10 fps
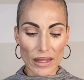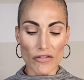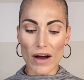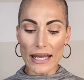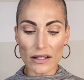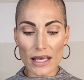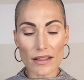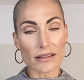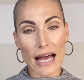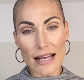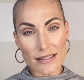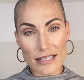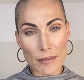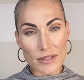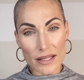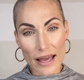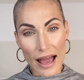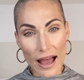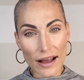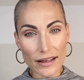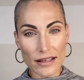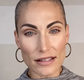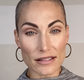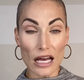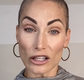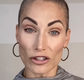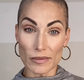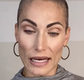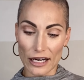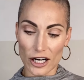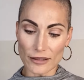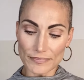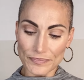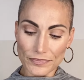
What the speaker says: Finally, the last step to the hack is illuminator.